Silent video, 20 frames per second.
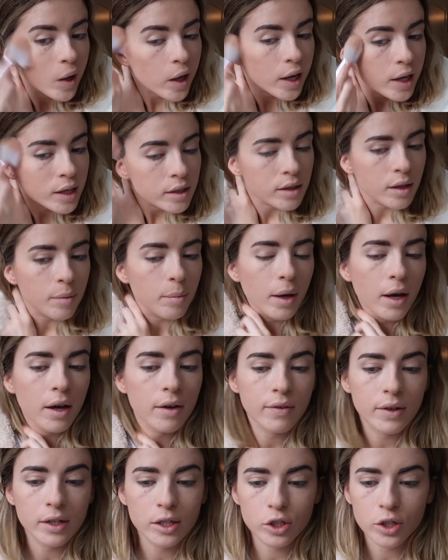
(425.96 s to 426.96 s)
it is the
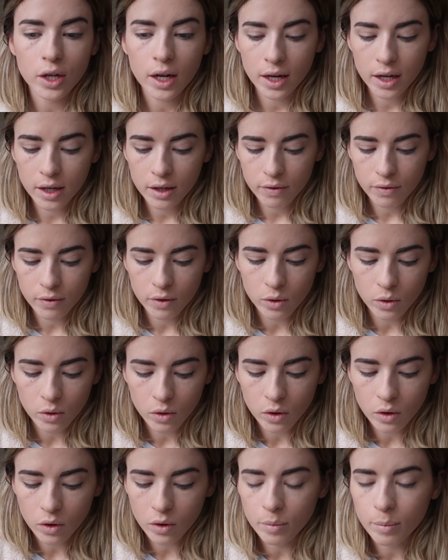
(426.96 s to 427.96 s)
perfect shade
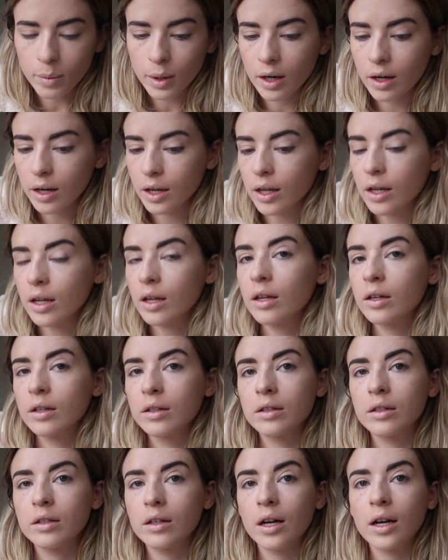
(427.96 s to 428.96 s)
for my
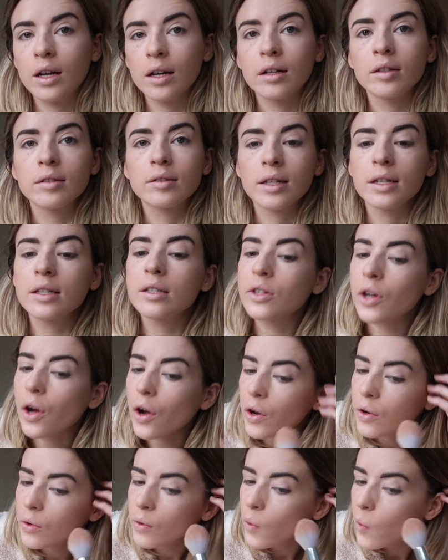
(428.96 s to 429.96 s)
skin
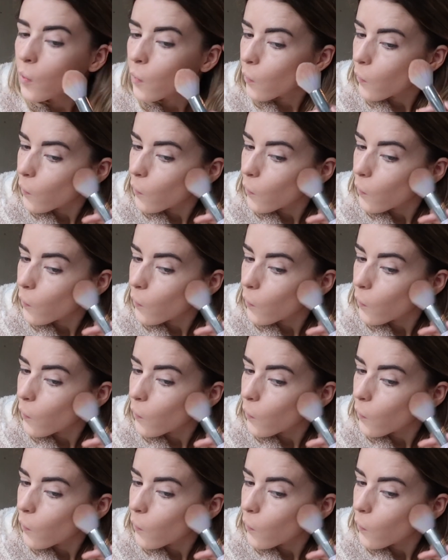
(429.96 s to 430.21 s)
tone,